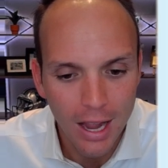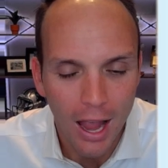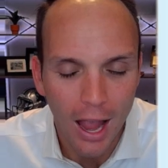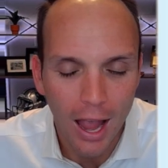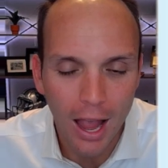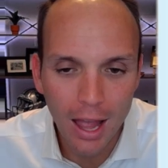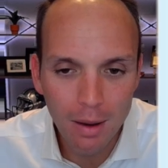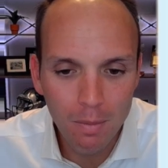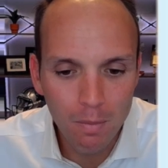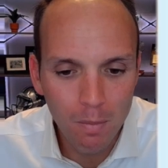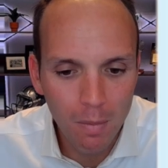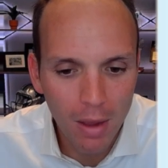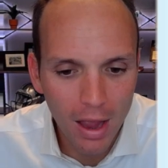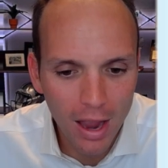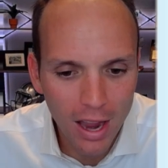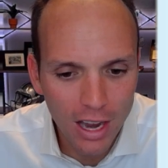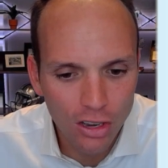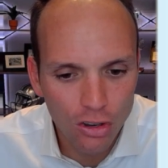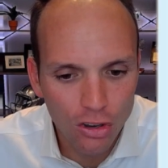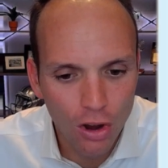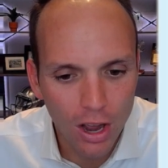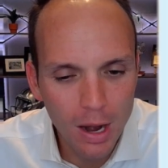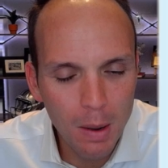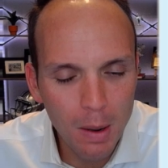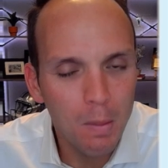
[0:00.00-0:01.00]
and may
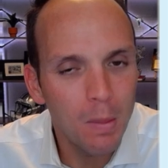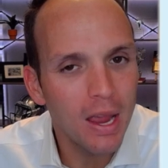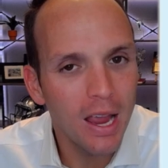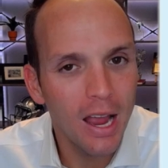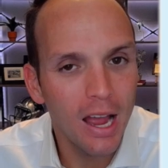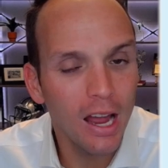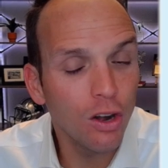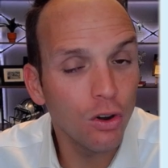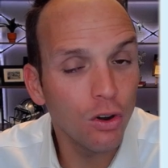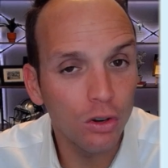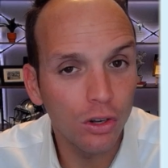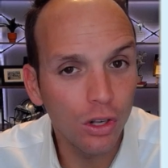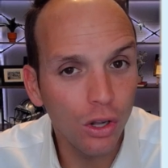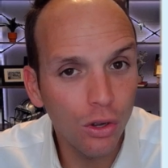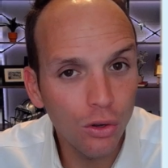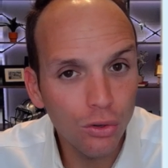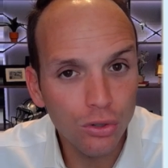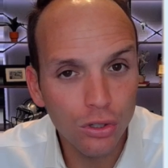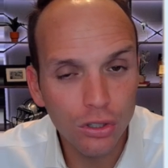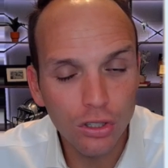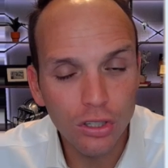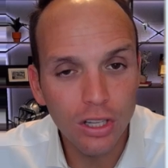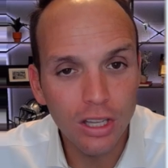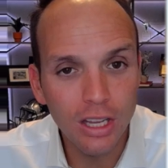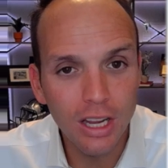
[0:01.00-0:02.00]
try to meander
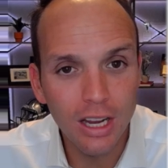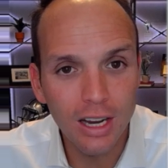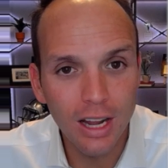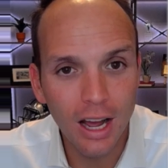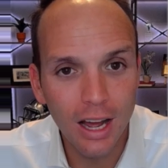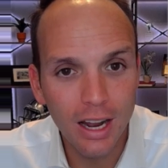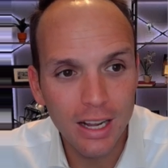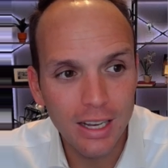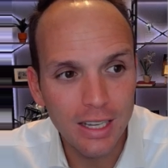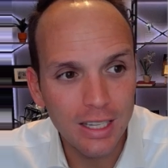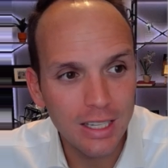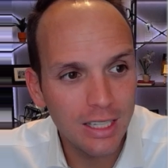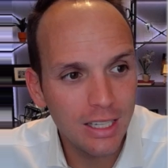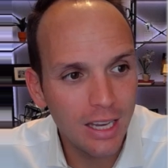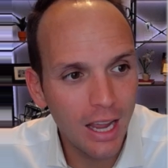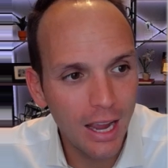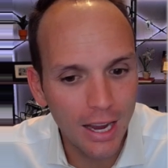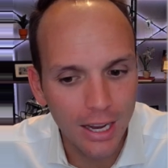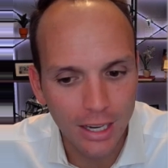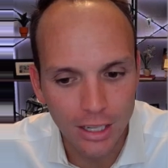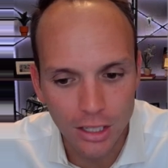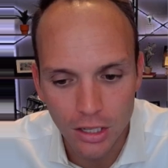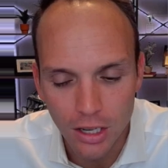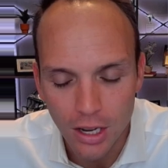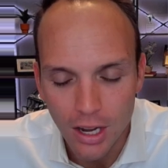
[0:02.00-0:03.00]
closer to the United
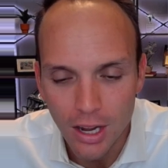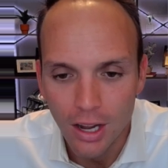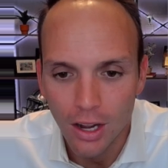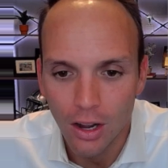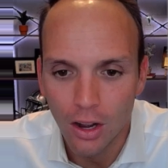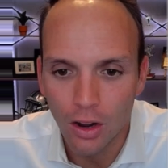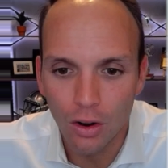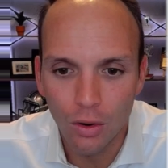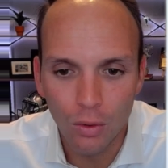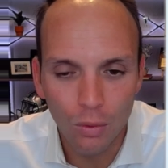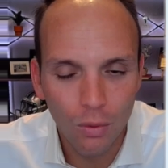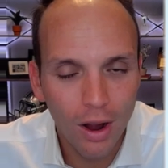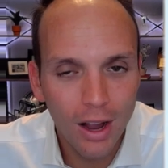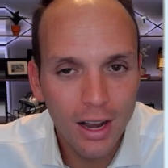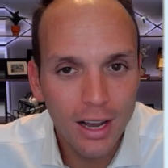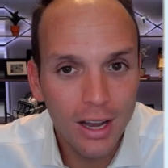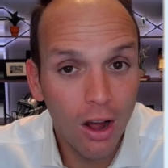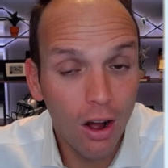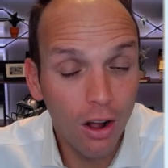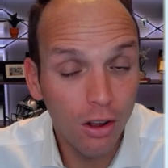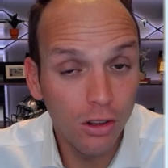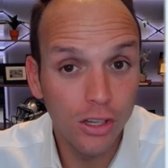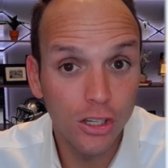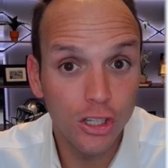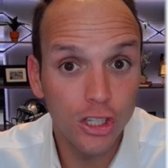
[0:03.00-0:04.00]
States. Right
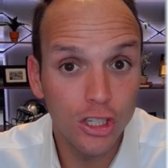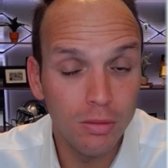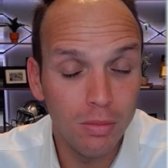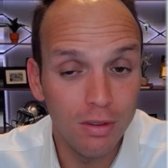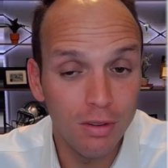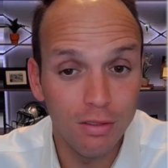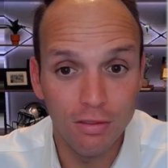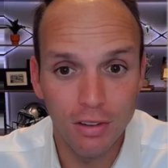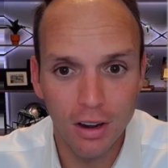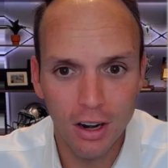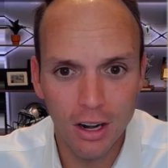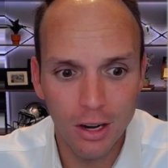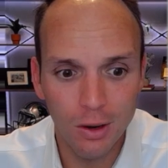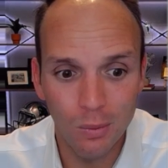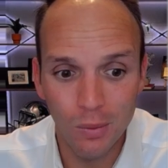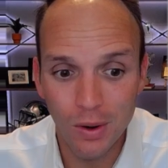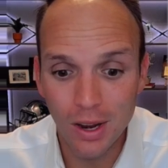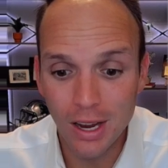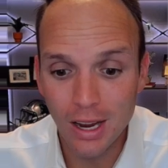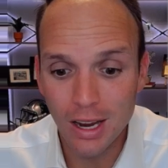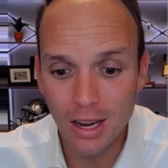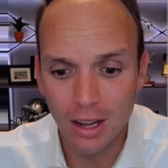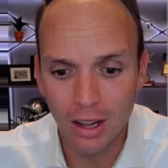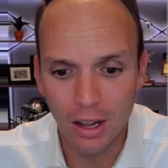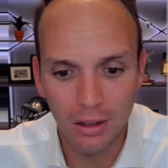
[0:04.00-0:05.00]
now, it looks to be very
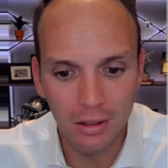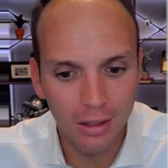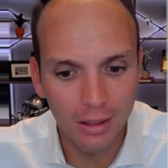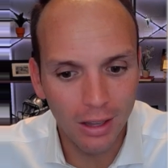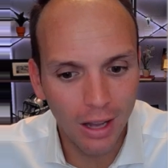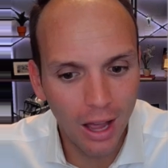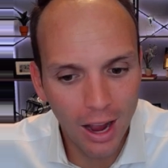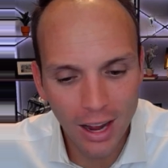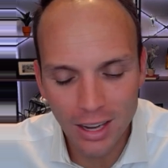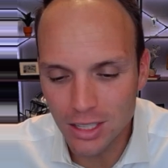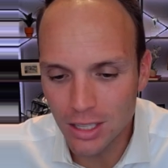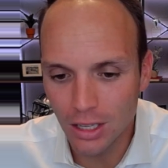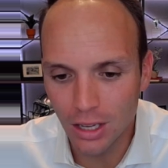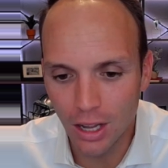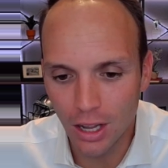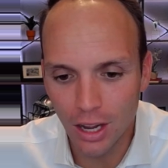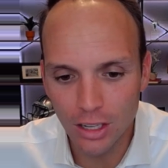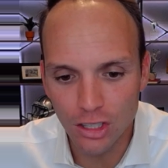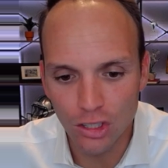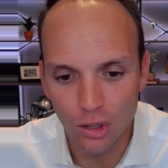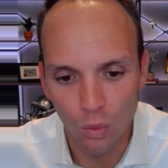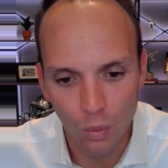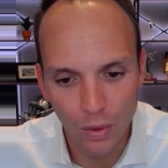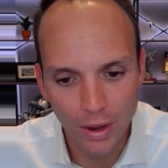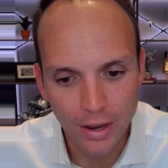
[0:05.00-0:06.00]
weak. Lots and
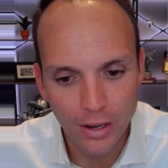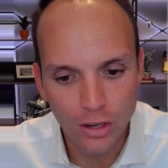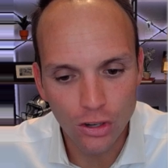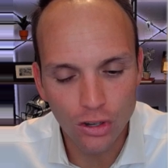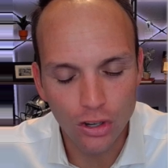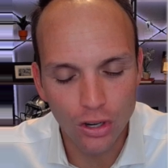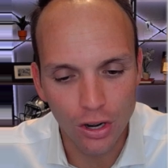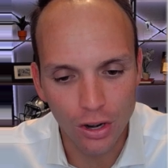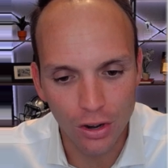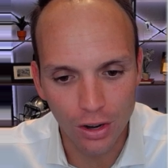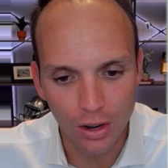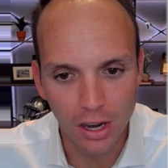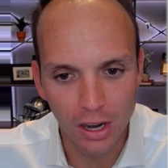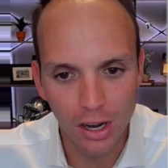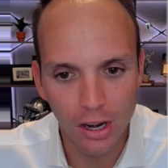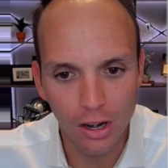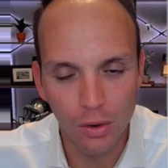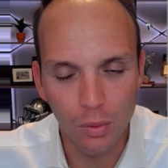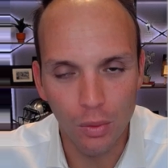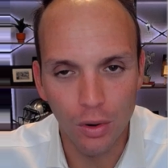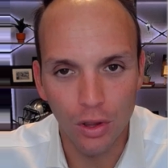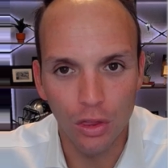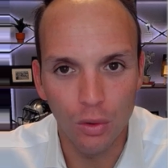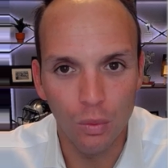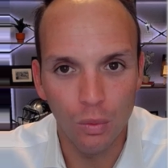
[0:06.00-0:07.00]
lots of wind shear here
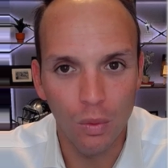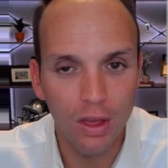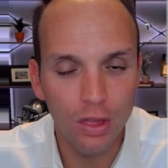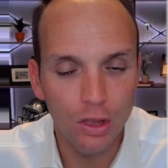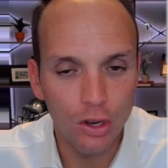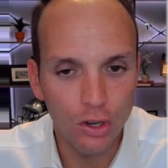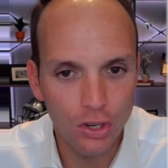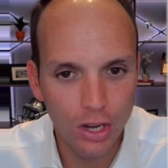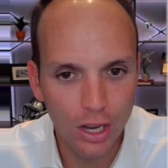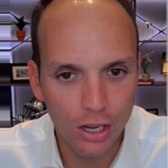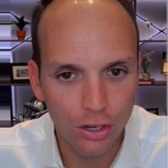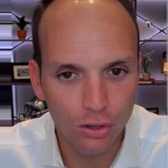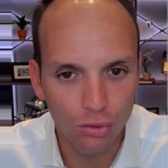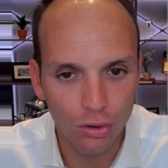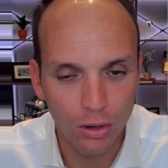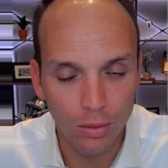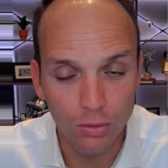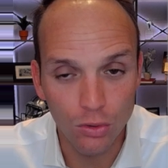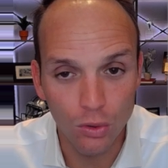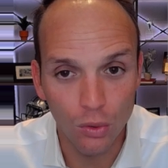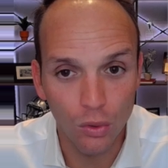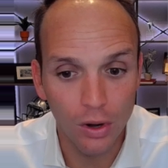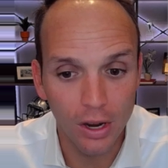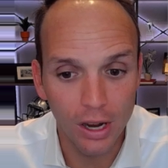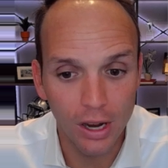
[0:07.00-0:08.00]
with the way the jet
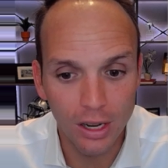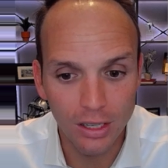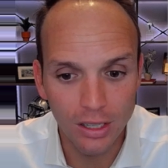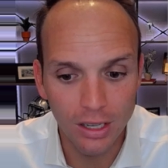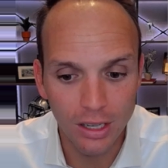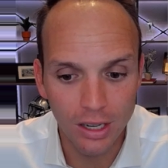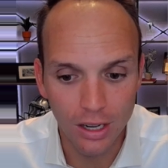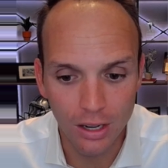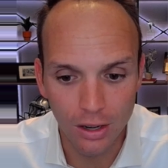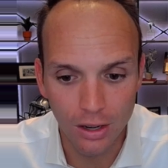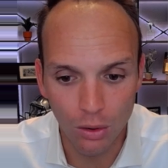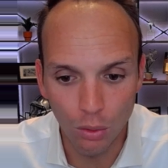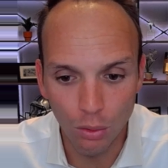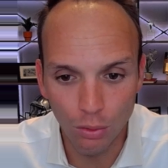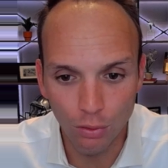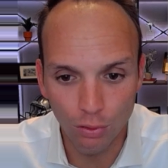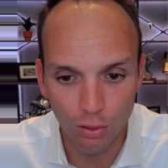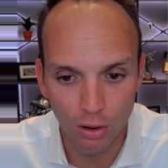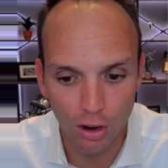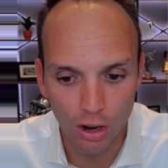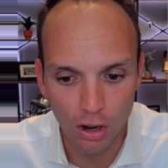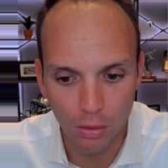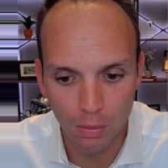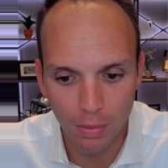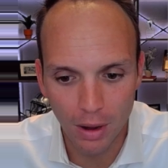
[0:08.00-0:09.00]
stream's oriented and an old
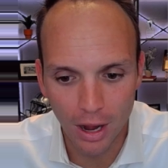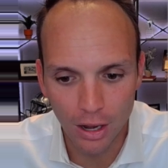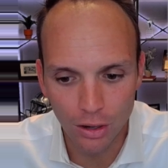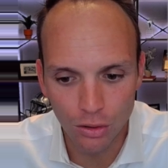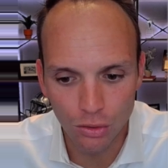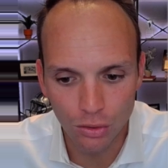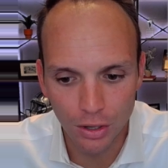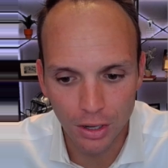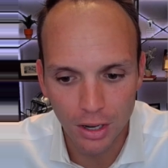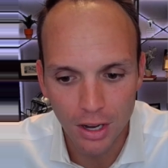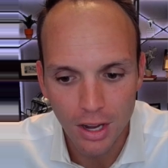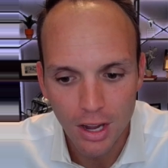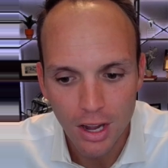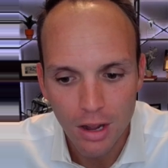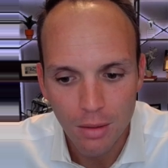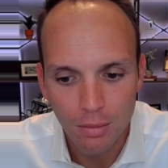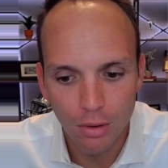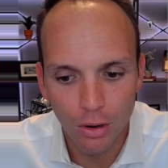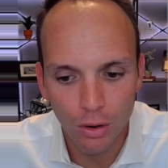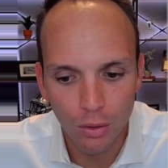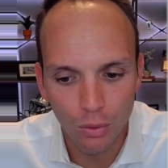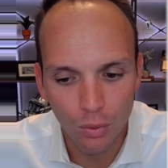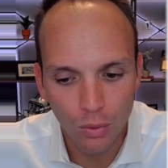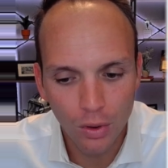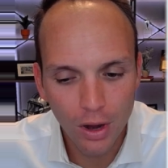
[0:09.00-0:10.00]
frontal boundary.
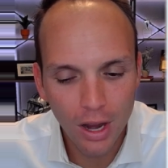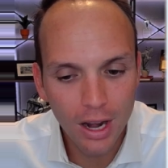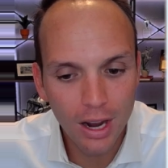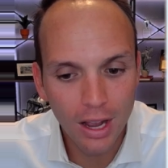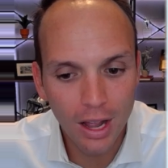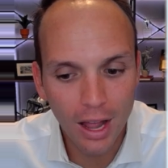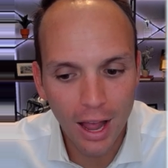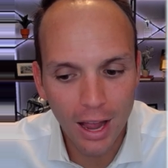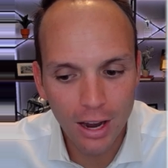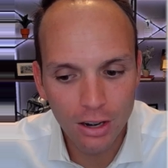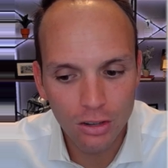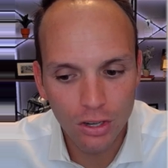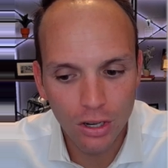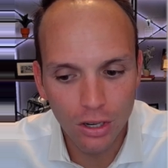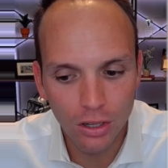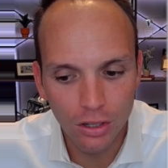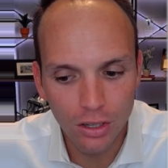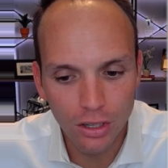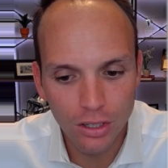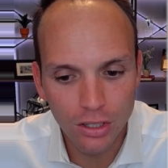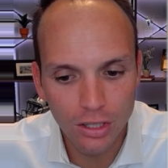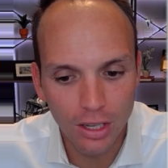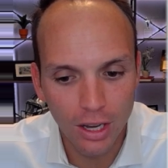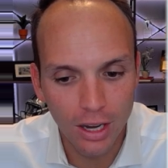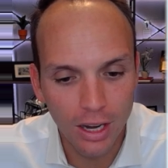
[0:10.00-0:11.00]
But Rina actually
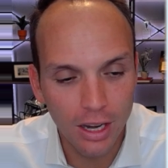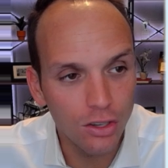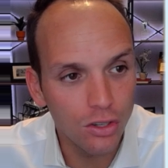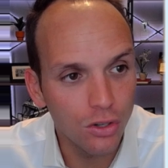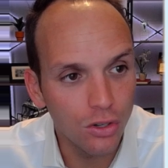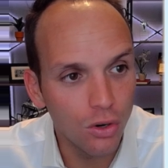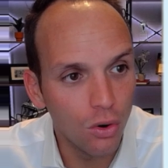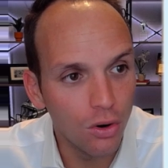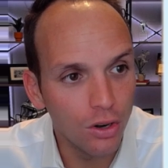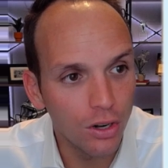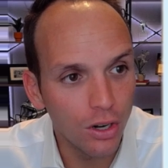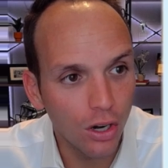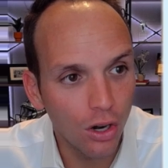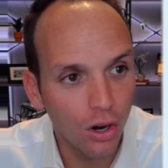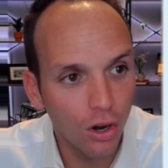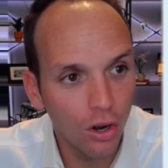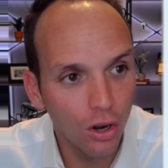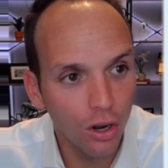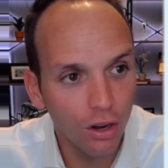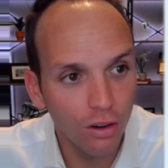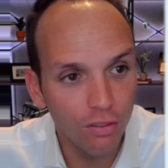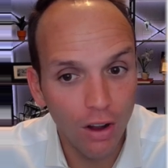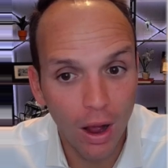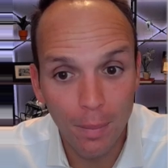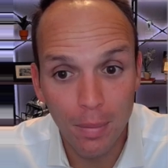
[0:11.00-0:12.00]
looks like it's going to
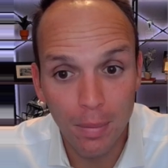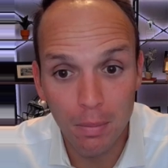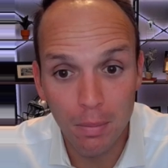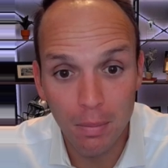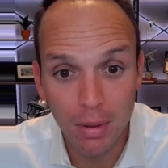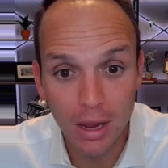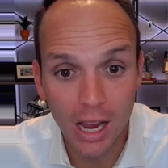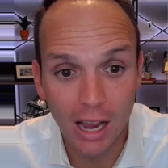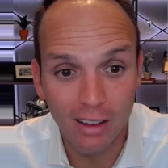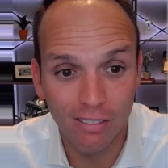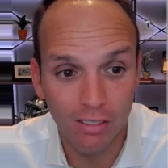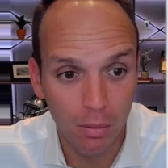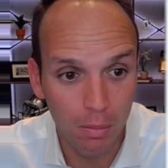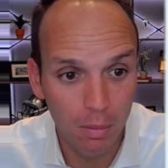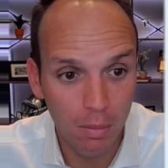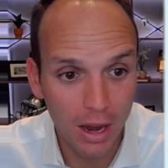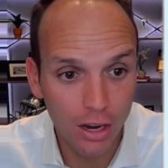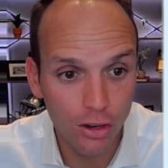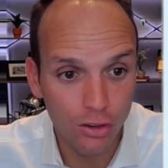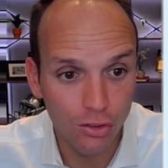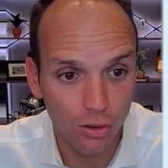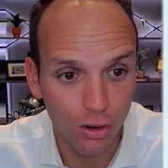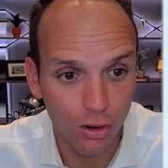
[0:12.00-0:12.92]
curve up and become a major